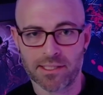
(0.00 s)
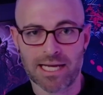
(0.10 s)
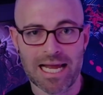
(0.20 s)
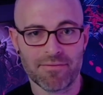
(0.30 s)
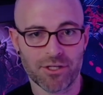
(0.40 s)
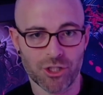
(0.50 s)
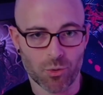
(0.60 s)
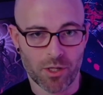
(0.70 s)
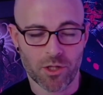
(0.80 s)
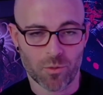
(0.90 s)
I have
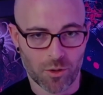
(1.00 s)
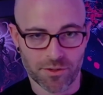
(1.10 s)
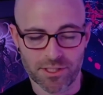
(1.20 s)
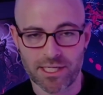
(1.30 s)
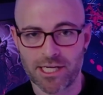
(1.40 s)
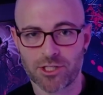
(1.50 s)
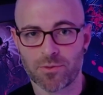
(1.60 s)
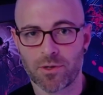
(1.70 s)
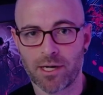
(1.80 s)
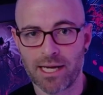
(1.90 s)
enjoyed the World of
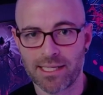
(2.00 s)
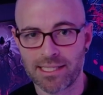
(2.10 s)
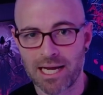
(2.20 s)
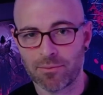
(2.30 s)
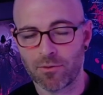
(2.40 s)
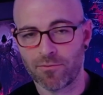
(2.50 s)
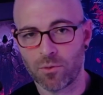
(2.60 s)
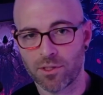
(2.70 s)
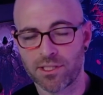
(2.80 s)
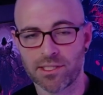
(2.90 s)
Sanctuary and Diablo
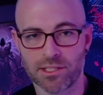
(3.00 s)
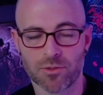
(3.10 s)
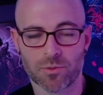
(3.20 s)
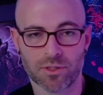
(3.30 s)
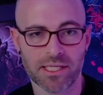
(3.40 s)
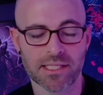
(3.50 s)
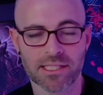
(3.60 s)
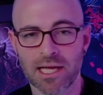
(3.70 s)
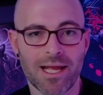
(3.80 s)
4 since its release.